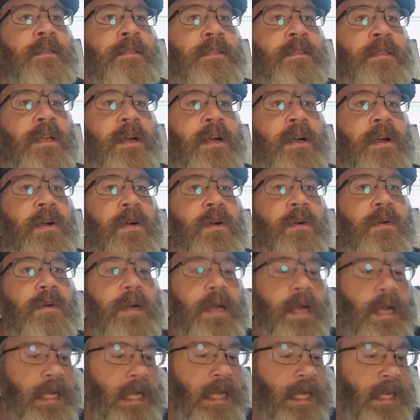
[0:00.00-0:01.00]
So
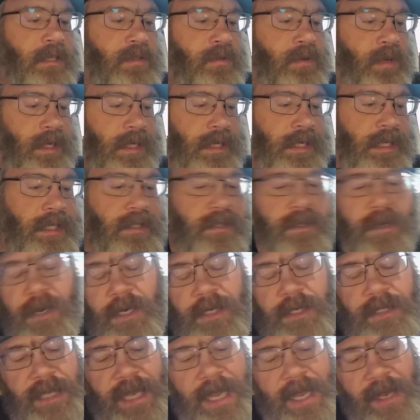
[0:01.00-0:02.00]
I got to sort these
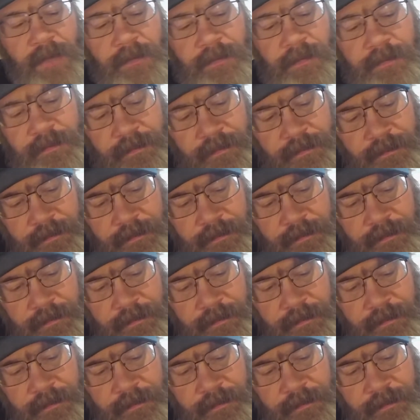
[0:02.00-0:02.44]
cards out.